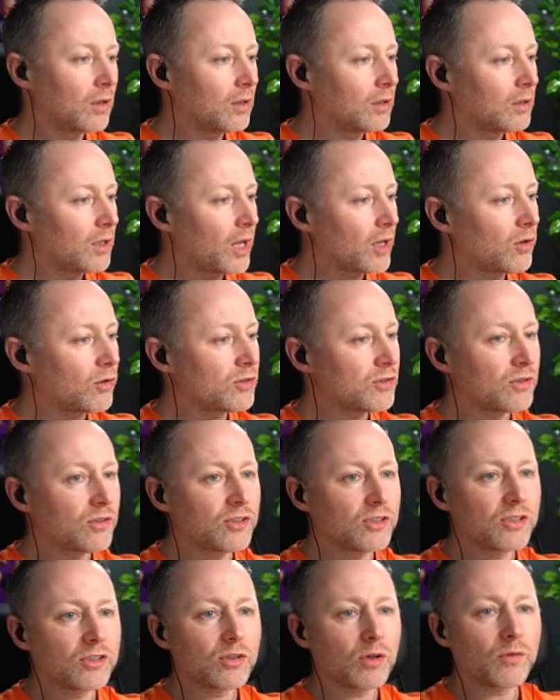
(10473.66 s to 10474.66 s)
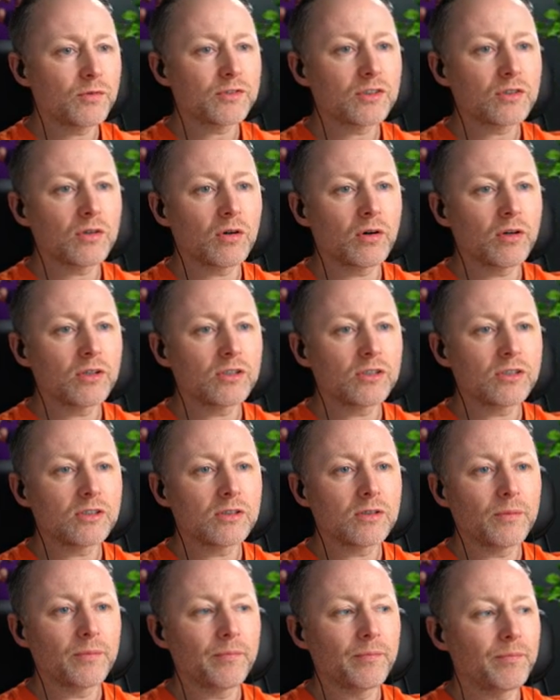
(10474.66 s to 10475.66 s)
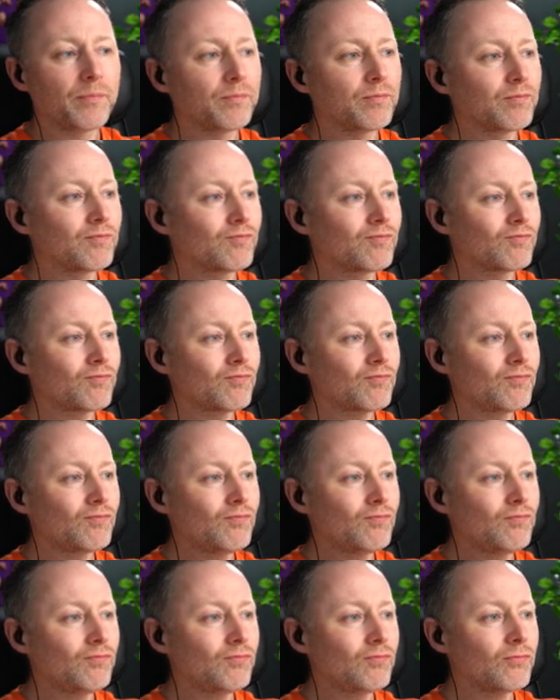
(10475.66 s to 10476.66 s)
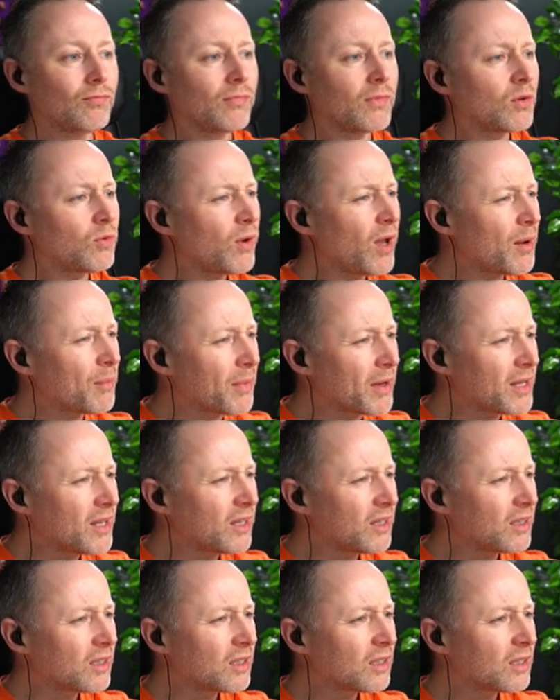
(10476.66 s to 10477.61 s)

There you go, so she's half Scottish. Wait a minute.